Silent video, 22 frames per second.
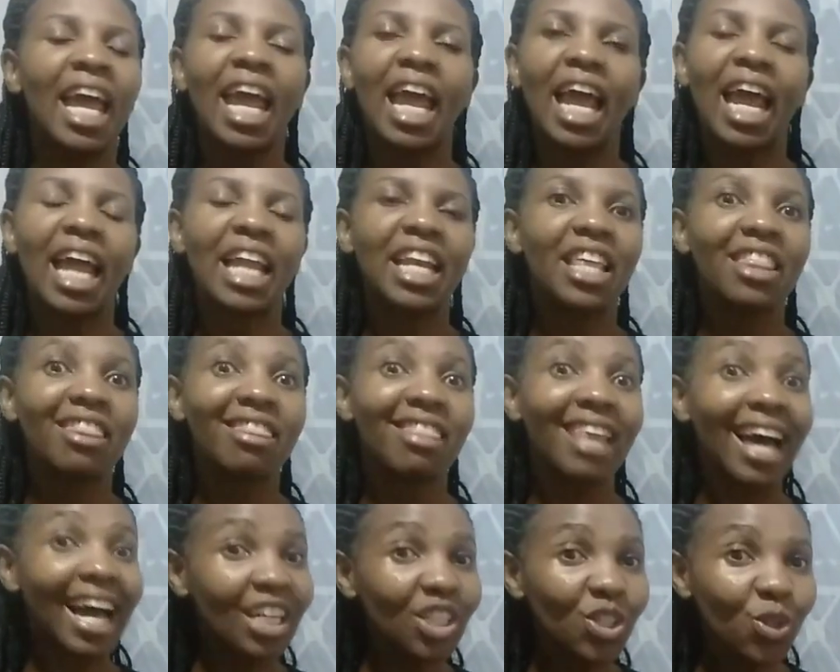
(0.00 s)
And in
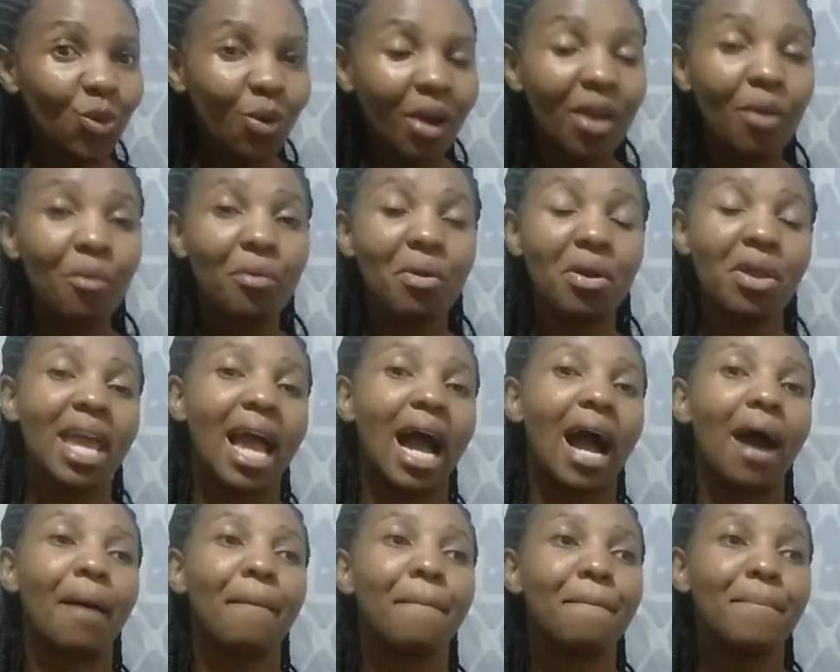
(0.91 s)
that way we
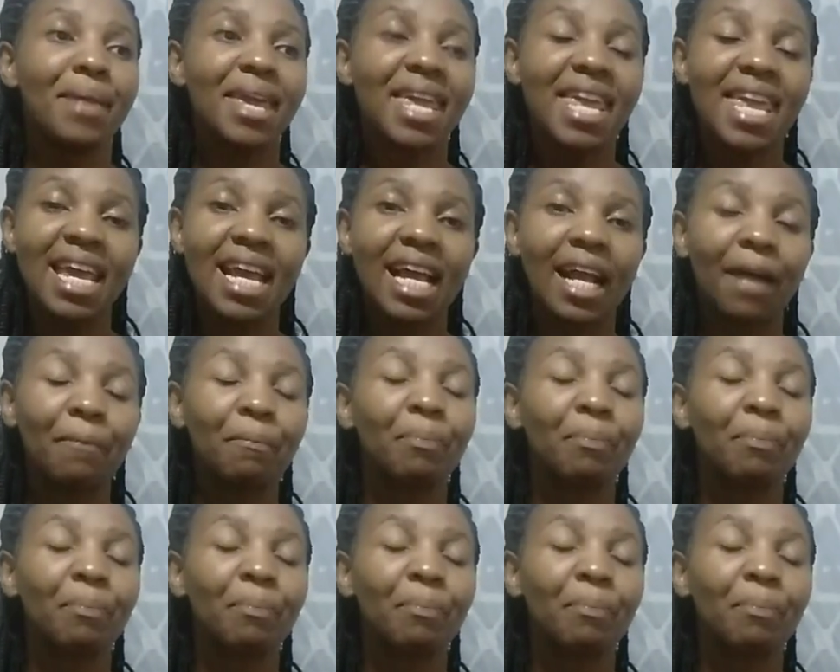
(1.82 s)
are being